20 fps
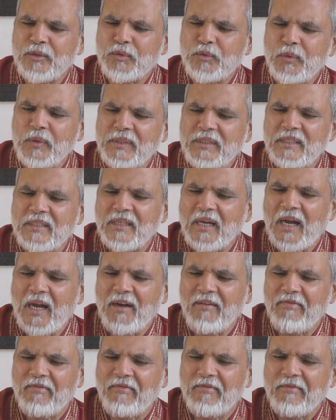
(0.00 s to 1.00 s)
switch is
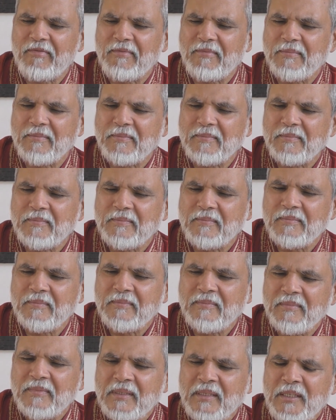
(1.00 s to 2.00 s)
off.
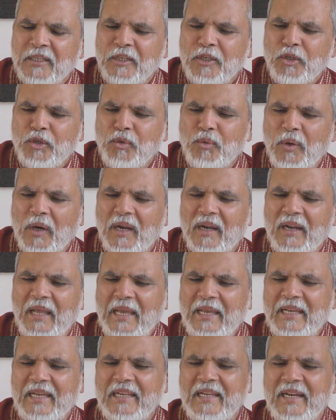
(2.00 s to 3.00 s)
You are
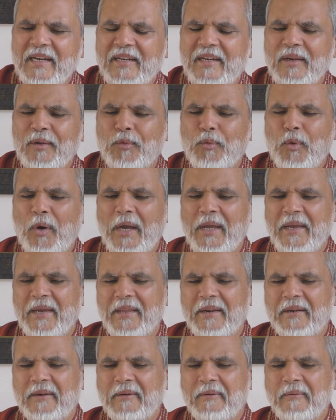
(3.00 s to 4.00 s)
like electric wire.